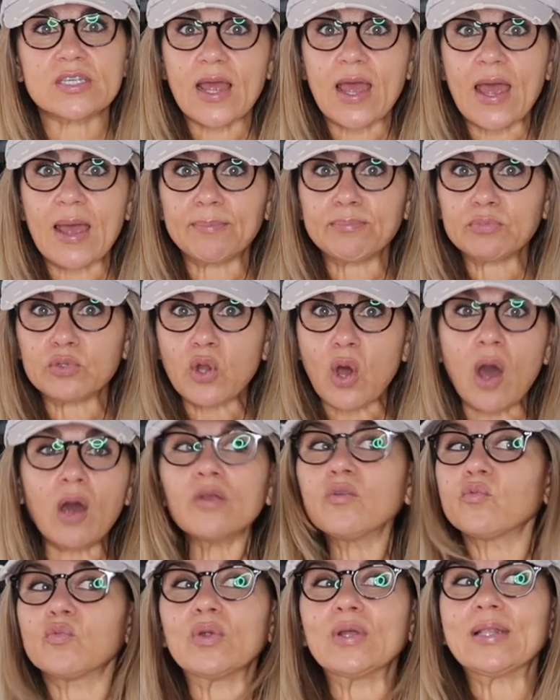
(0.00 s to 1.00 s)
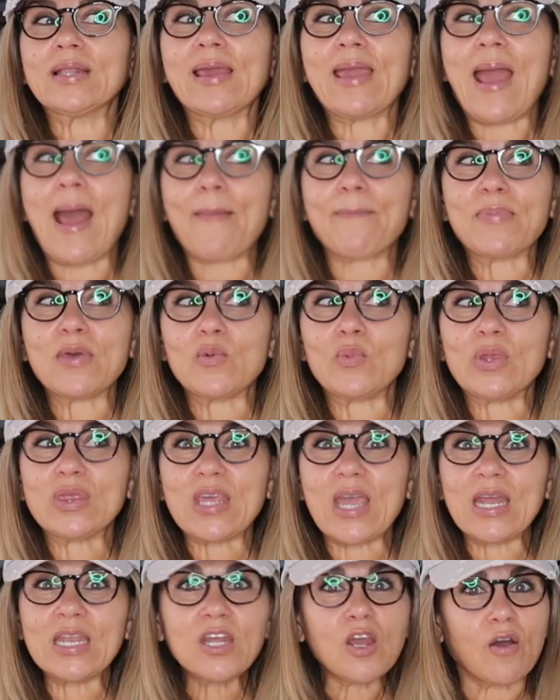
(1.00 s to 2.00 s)
and not really happy with
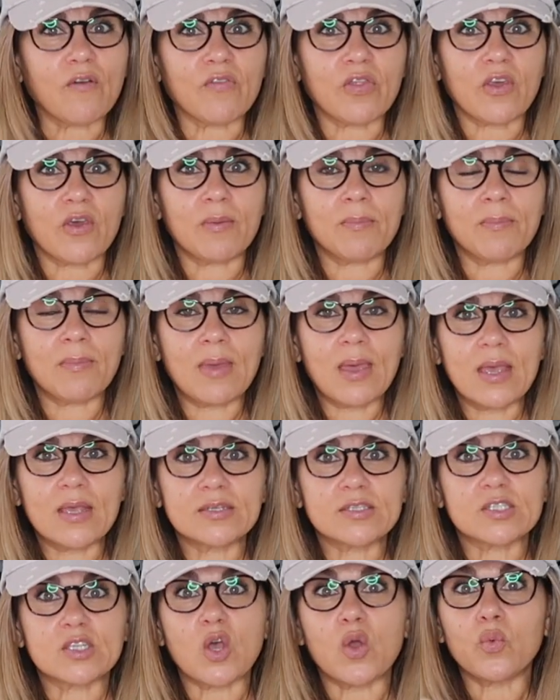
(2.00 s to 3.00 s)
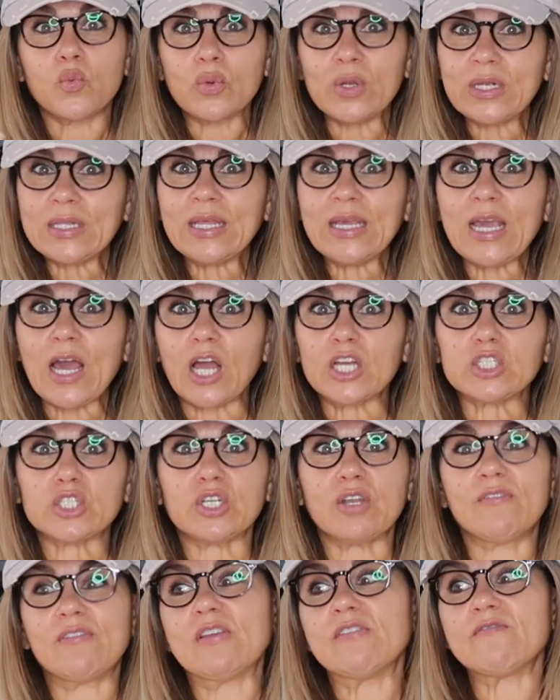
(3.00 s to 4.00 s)
any of them. So really, I should have